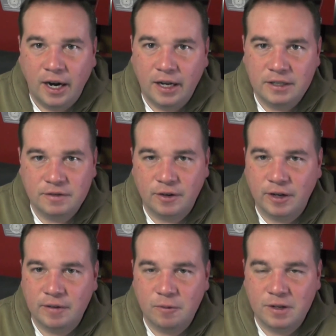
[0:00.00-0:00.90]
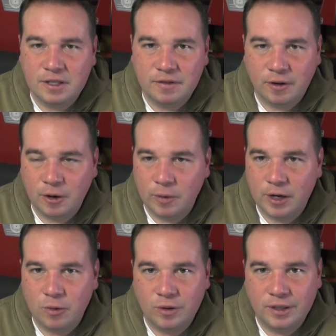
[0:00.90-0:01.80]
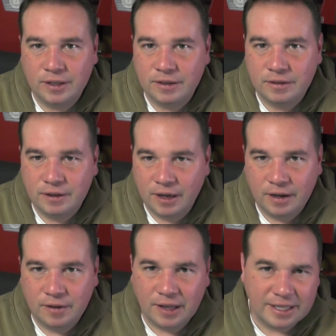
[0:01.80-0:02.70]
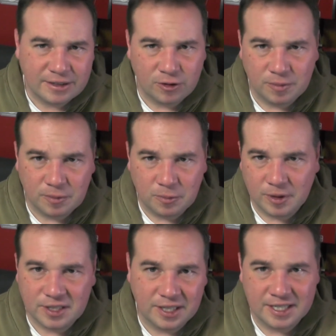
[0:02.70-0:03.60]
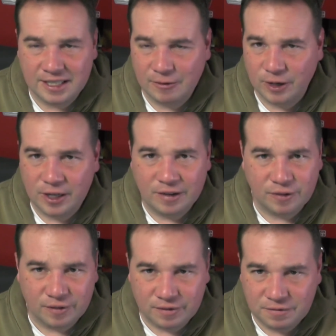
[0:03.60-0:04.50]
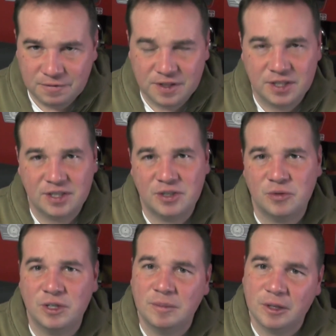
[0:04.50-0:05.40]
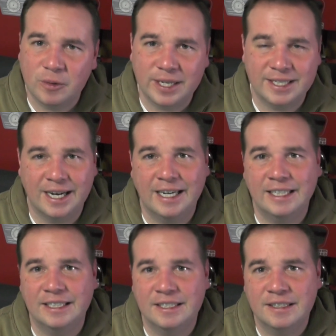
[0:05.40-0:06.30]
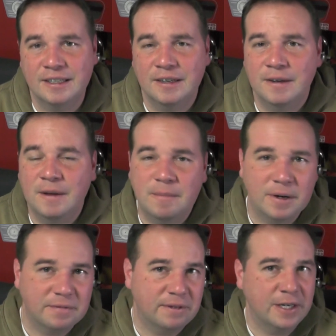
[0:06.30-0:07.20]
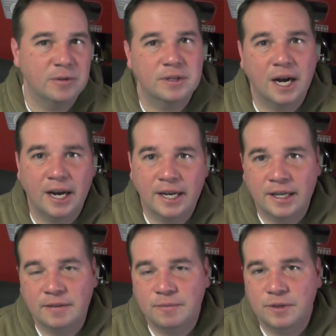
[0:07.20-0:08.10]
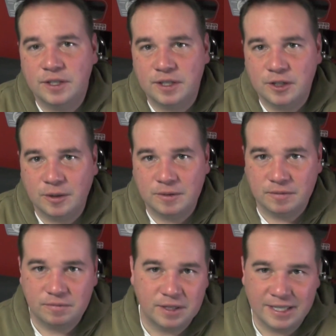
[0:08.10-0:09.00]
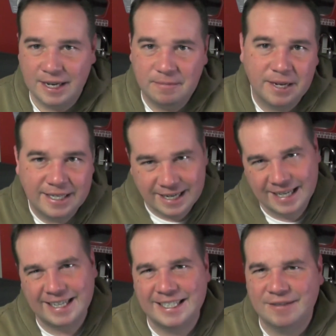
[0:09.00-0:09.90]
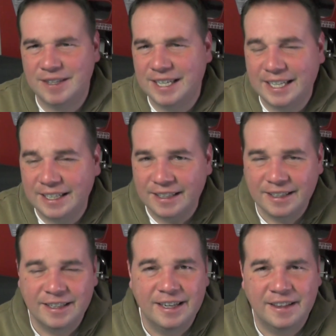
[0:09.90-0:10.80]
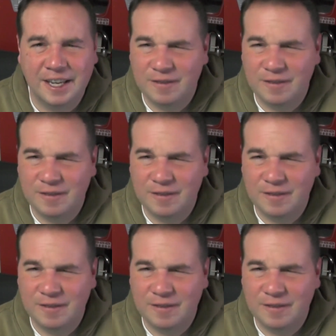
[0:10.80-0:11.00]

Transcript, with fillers: is very it's a very weak one. Uh, the last group of books I just read off are extremely weak tie-ins but they do tie in just in terms of because King ties kind of ties everything in. I think